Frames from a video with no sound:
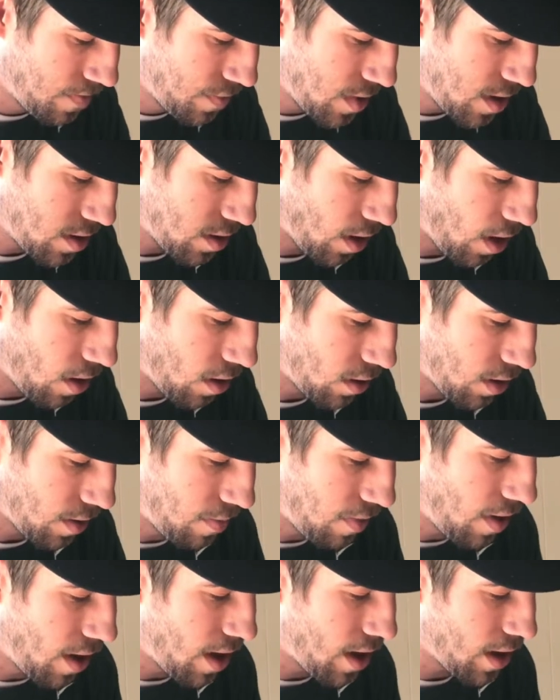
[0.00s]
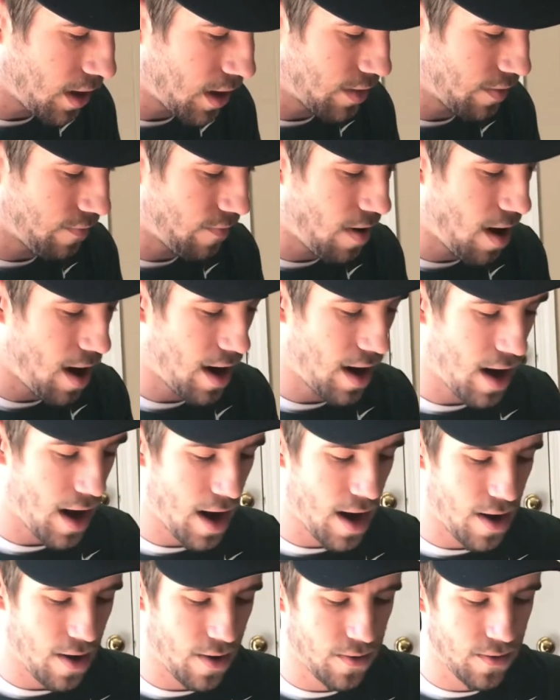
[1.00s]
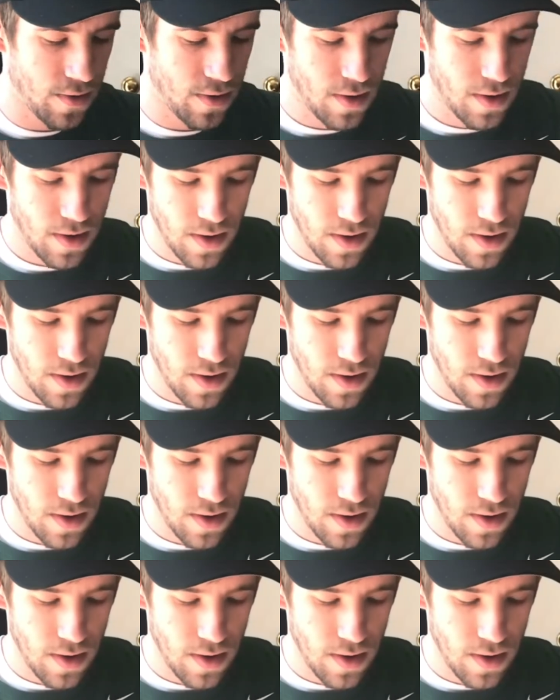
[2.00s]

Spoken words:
He's currently playing as of right now.